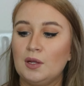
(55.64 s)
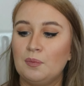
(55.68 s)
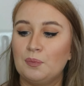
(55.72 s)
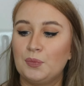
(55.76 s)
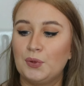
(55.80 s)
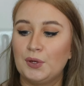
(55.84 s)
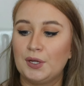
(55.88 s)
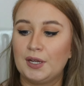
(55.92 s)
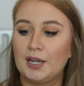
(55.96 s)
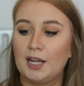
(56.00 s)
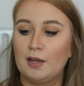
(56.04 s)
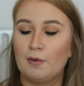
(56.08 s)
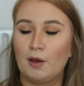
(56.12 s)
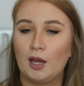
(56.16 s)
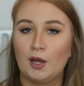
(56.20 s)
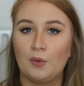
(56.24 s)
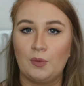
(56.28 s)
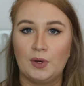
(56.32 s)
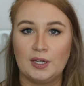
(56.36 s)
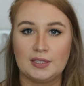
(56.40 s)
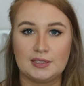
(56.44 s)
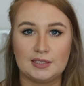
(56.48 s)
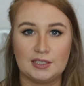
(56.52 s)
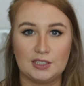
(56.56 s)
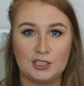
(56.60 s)
but I
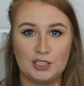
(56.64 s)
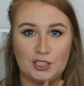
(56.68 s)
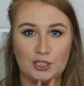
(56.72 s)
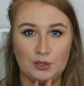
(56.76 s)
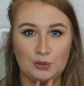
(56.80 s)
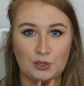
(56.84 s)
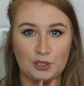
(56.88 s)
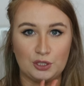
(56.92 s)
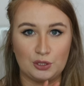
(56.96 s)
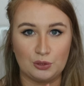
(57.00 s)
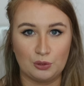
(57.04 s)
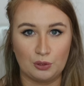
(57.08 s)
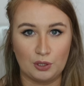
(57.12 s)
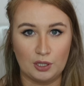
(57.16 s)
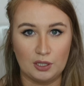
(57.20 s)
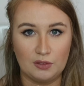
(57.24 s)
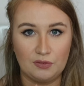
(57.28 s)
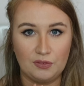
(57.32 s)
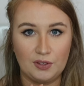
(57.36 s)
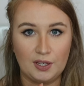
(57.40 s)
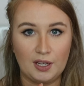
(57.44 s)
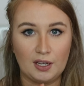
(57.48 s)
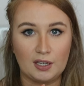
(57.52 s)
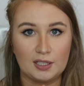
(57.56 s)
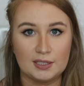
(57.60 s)
wasn't too sure
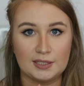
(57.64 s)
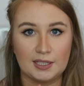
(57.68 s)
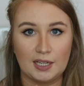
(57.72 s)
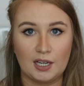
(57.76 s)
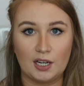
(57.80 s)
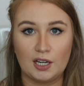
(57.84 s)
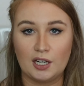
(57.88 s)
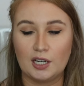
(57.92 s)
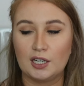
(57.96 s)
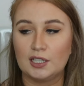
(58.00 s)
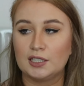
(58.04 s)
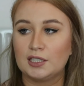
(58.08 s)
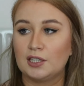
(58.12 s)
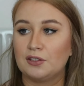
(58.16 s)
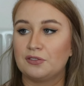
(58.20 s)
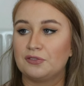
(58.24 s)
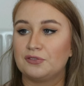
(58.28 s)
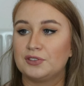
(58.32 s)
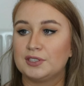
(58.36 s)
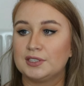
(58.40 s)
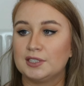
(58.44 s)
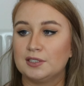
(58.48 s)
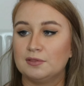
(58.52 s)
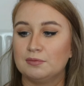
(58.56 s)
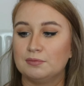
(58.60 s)
of it because I heard of
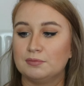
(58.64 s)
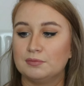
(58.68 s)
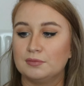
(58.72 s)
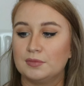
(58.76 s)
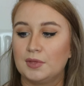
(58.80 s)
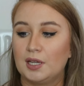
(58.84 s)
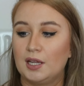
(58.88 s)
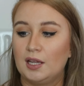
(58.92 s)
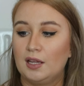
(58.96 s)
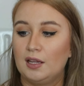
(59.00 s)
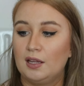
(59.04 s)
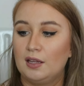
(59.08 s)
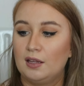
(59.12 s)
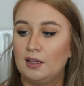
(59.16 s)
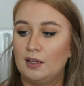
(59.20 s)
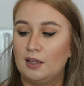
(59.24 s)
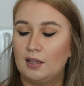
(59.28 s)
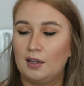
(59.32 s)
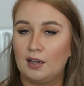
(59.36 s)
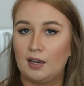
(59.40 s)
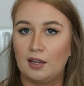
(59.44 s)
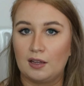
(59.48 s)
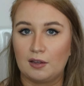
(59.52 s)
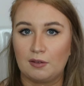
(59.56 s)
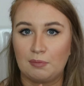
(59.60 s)
some
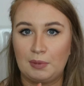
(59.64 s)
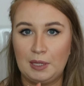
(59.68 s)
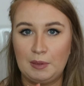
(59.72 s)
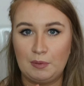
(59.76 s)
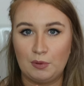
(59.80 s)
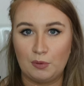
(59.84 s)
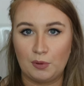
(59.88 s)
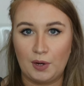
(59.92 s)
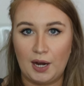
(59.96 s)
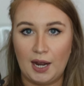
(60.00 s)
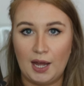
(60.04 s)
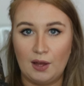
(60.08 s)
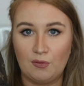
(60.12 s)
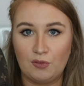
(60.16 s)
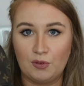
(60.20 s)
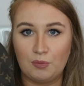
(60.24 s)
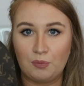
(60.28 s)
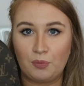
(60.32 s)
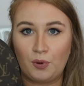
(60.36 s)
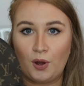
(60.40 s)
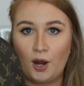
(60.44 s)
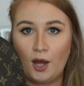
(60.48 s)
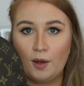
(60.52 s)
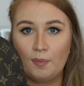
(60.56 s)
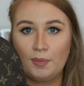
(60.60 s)
people were having
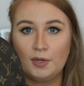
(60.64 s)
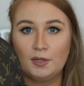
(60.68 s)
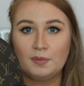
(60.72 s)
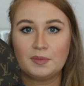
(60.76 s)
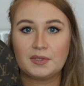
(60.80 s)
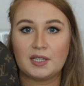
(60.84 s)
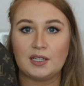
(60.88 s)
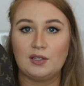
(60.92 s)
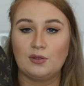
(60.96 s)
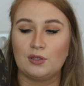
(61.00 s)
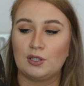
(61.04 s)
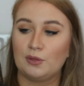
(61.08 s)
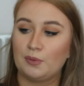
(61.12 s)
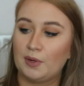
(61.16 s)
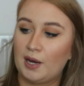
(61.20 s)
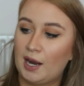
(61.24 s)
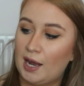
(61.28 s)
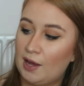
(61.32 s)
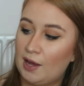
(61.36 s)
problems. I know they were